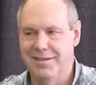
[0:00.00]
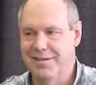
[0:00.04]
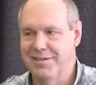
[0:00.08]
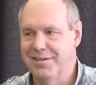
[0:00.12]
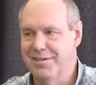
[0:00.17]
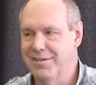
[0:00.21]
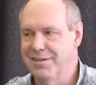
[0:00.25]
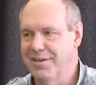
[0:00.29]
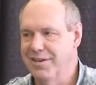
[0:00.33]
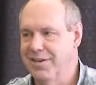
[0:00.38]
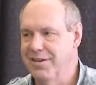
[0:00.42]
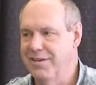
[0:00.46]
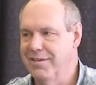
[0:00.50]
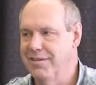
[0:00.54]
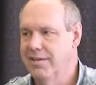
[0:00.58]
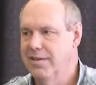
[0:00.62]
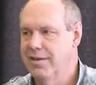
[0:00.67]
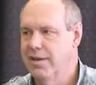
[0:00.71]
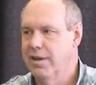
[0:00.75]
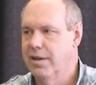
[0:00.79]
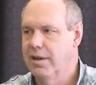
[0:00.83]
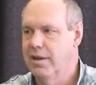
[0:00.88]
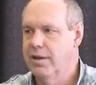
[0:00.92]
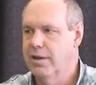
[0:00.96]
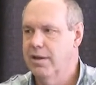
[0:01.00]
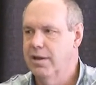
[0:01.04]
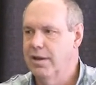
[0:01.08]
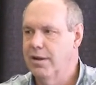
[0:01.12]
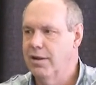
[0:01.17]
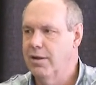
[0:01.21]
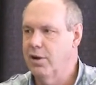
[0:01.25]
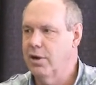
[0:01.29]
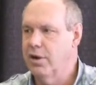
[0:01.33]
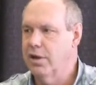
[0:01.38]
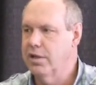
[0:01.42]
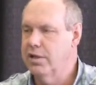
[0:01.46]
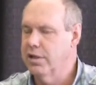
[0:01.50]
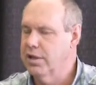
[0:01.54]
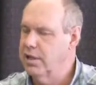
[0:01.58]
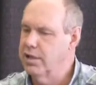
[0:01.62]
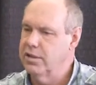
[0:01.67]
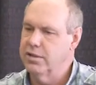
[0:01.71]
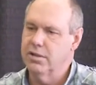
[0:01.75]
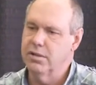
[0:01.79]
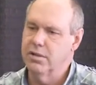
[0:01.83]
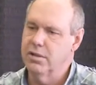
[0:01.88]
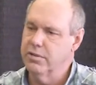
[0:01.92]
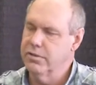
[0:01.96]
and, uh, or to
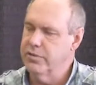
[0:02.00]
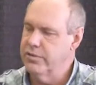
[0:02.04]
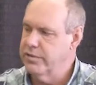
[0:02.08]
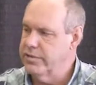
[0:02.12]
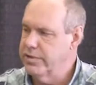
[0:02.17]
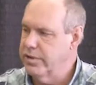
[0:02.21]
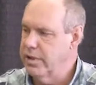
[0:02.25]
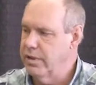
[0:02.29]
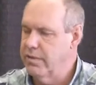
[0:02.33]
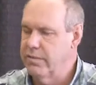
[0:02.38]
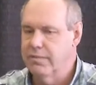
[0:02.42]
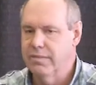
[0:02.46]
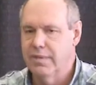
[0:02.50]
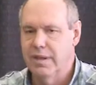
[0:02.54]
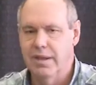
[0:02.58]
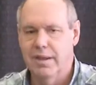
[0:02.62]
get to know yourself.